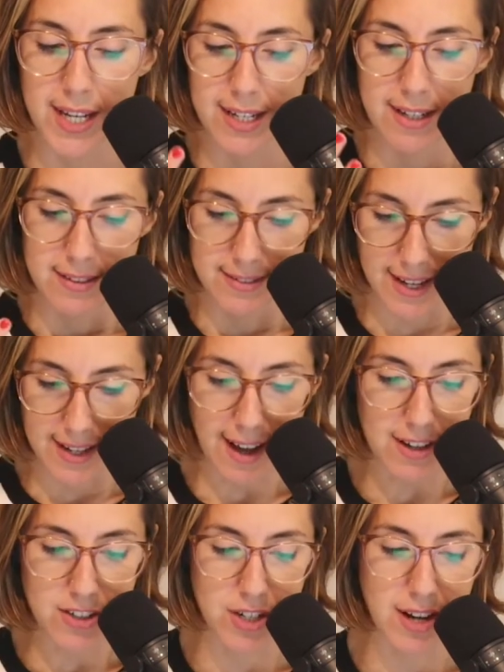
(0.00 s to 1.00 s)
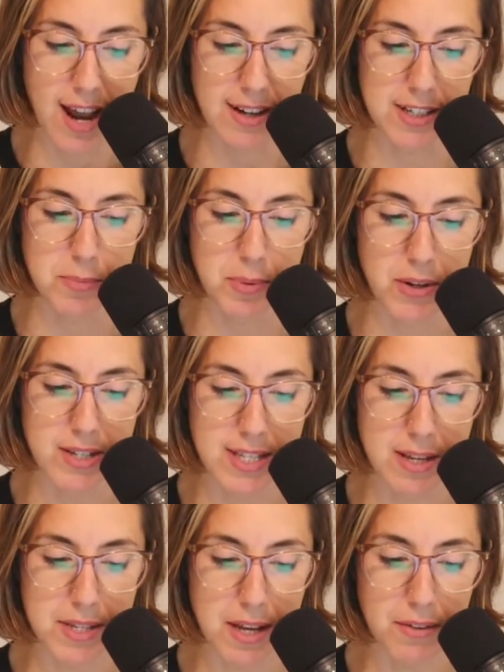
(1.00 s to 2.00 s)
take action and experience
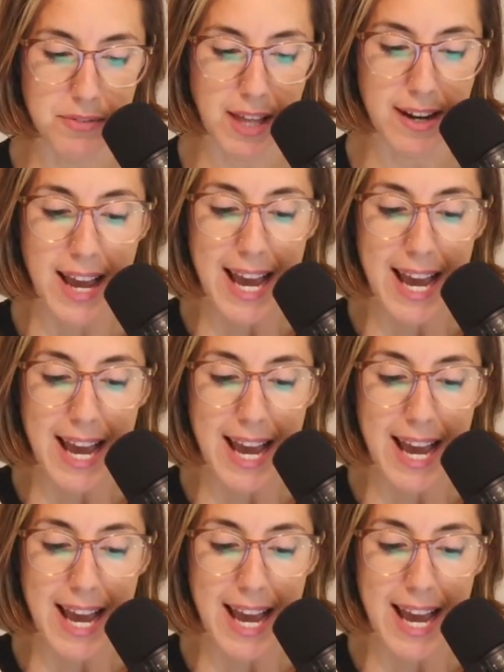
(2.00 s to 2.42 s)
themselves that